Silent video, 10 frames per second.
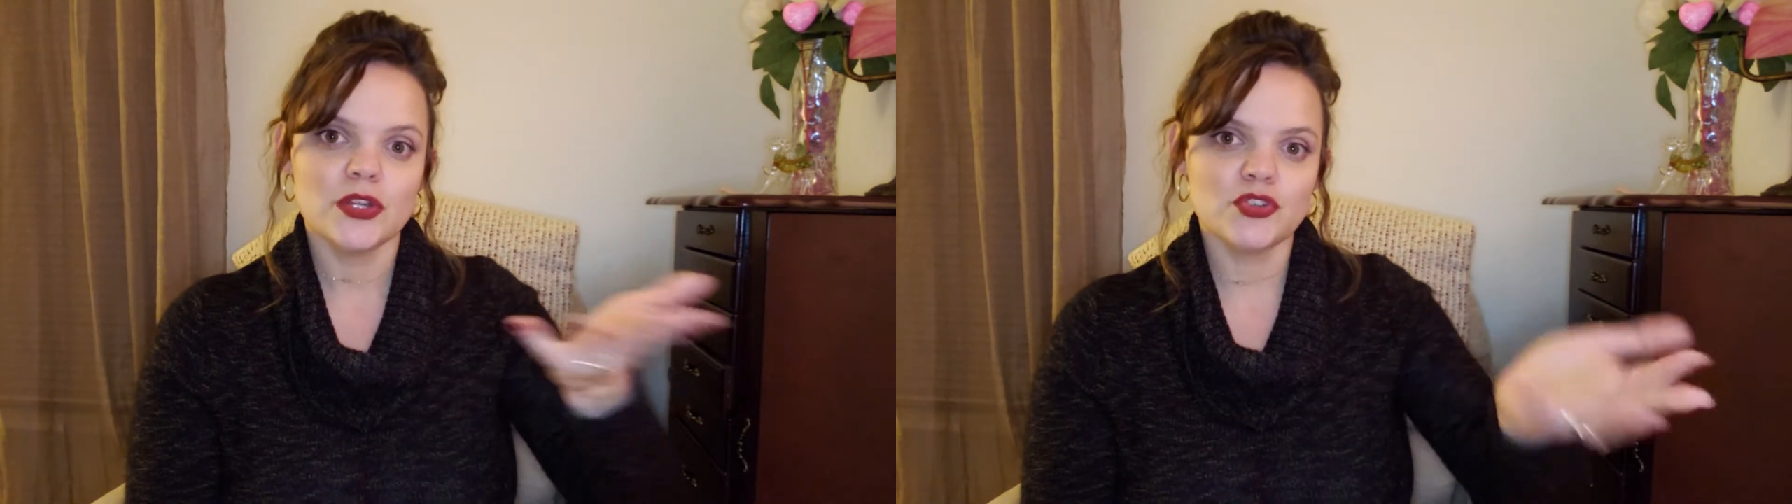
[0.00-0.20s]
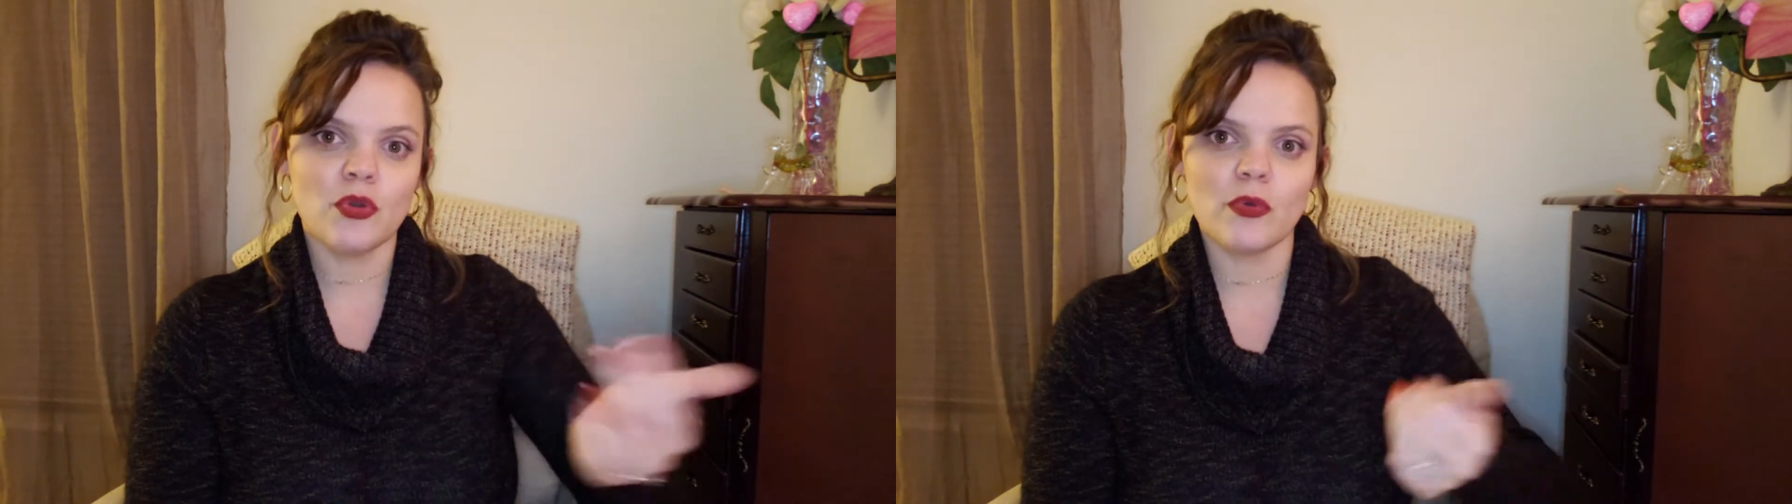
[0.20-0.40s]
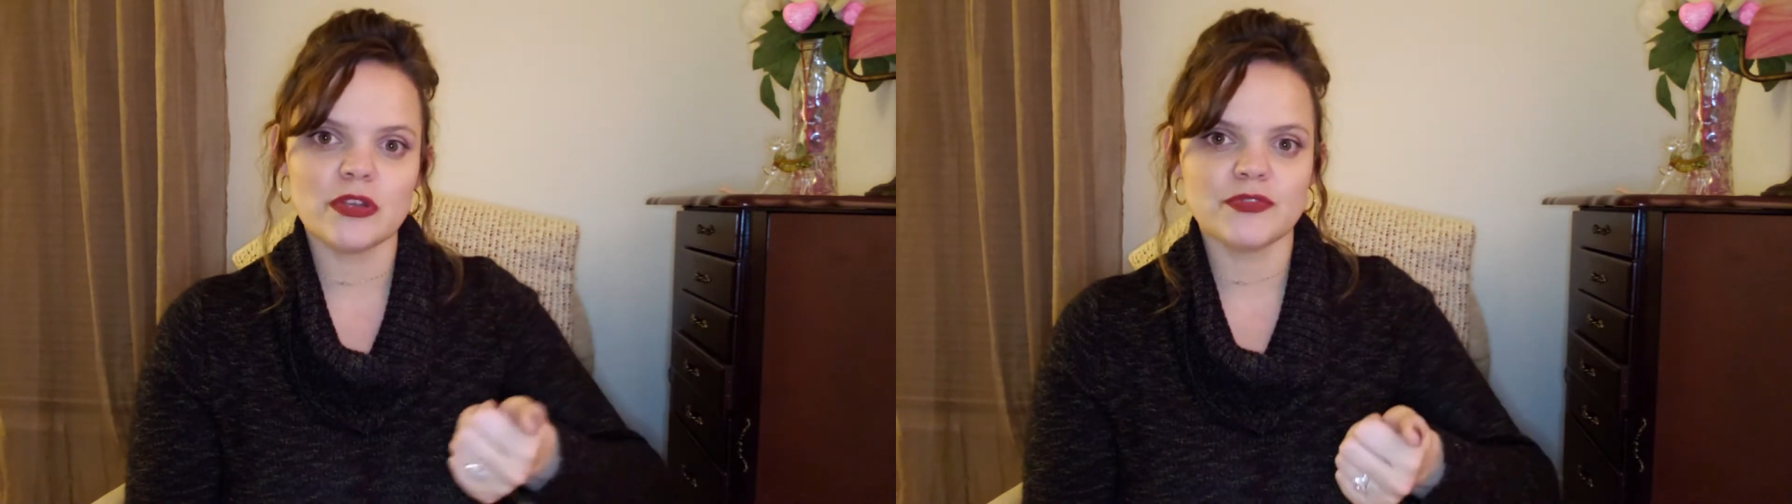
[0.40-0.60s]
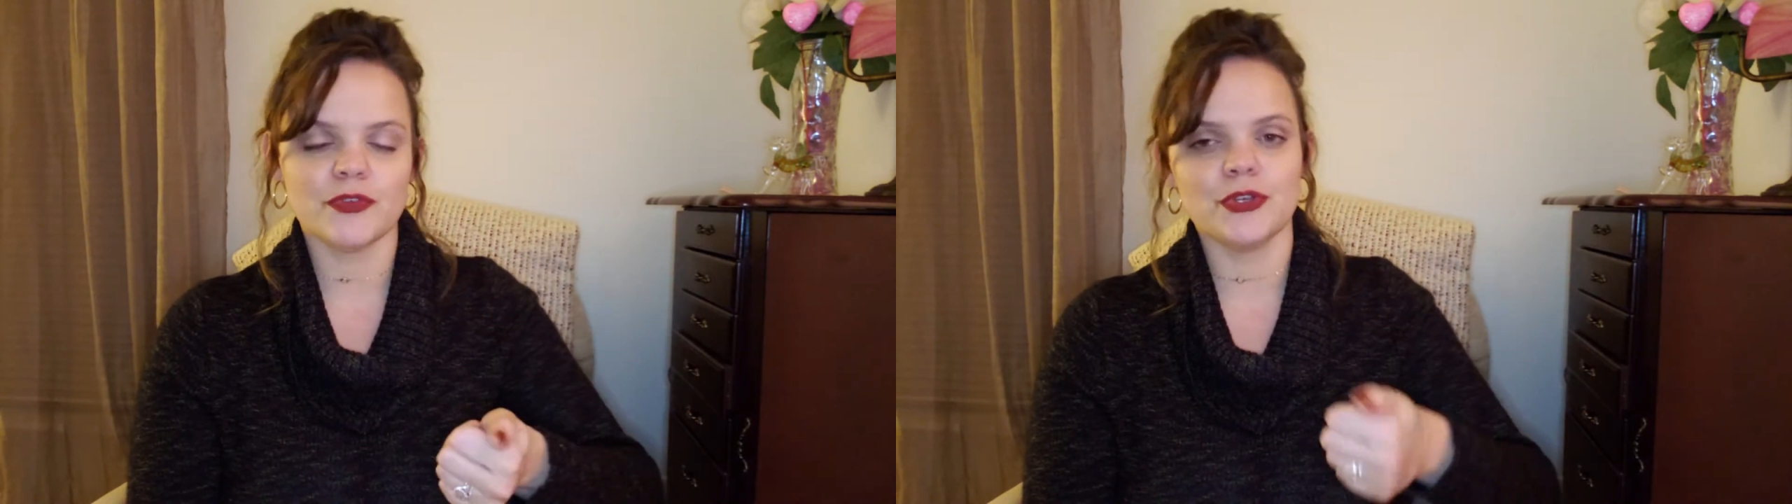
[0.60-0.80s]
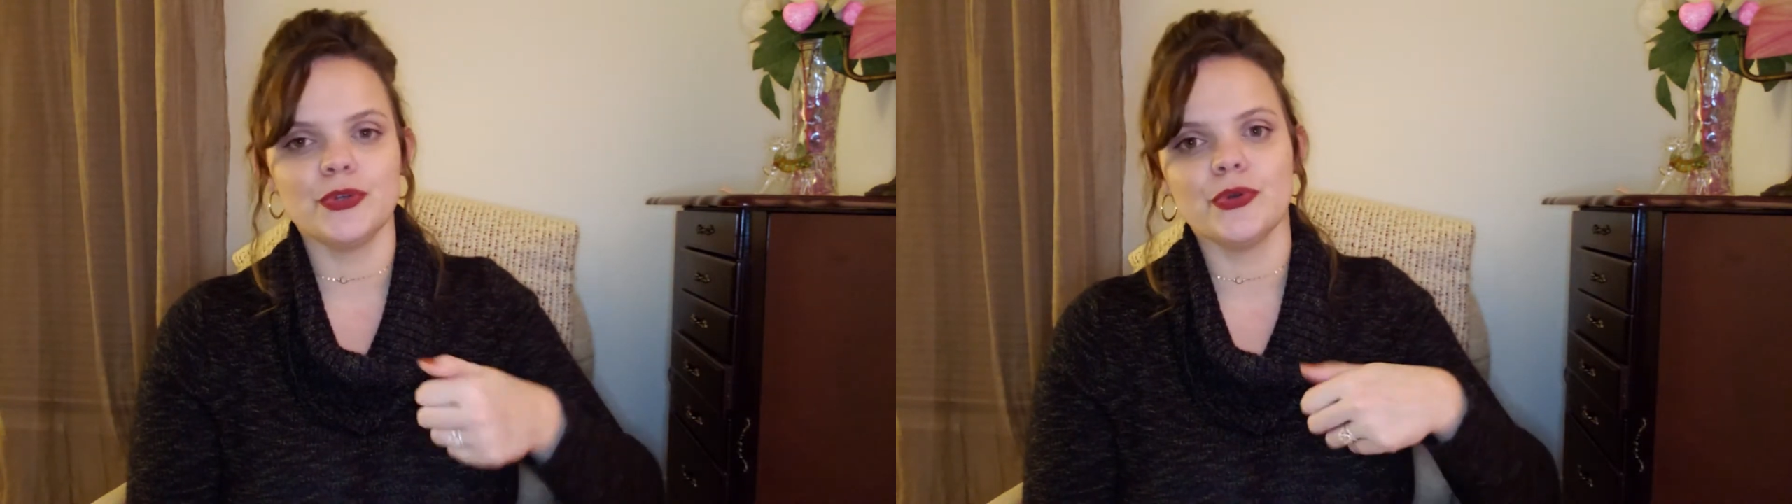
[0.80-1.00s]
do what works for
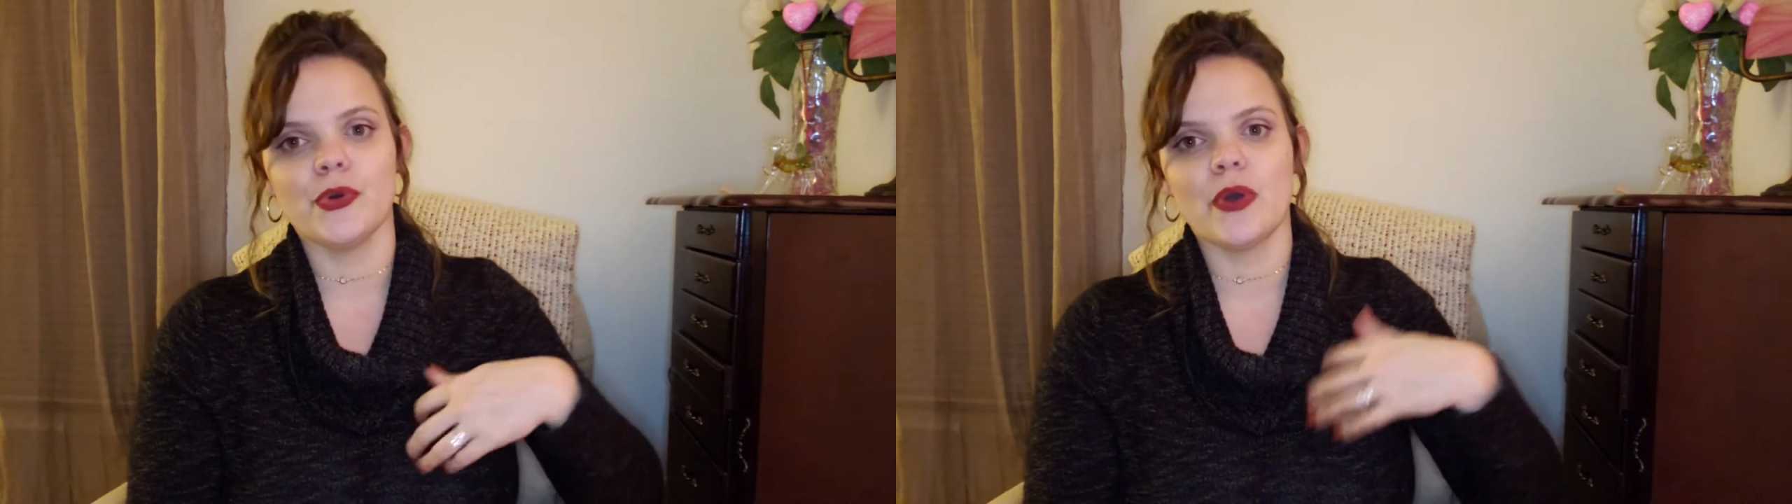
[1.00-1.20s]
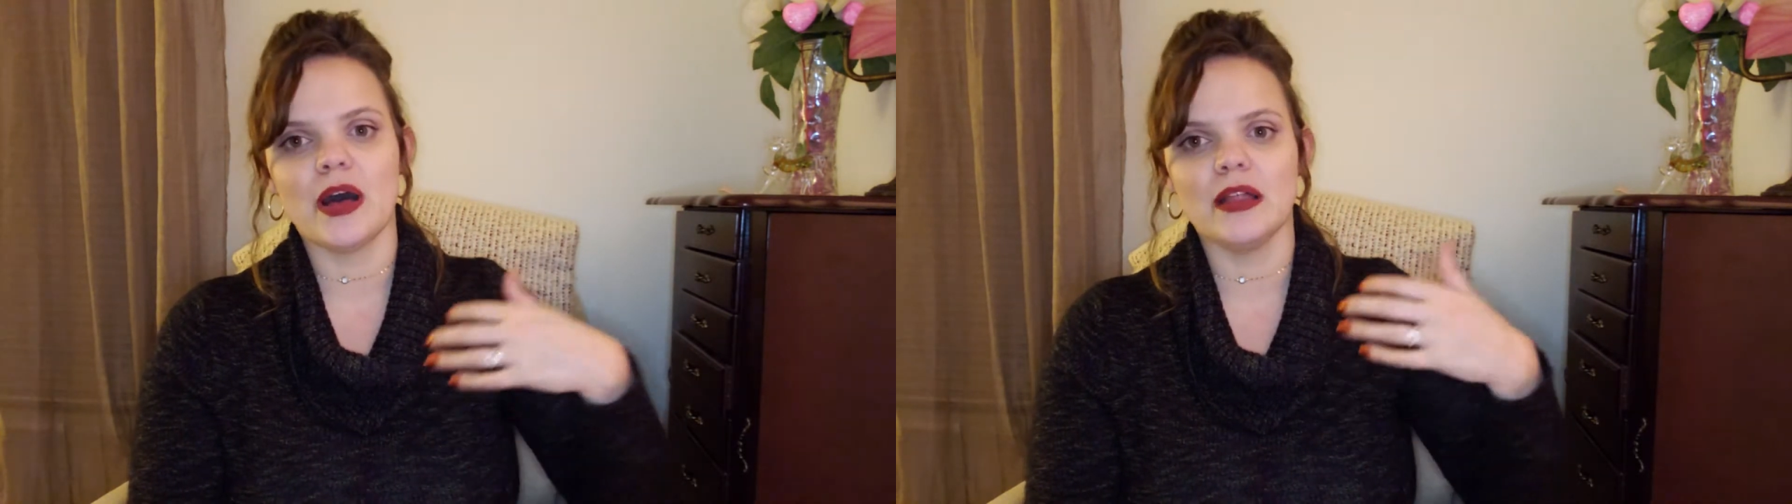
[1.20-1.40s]
you.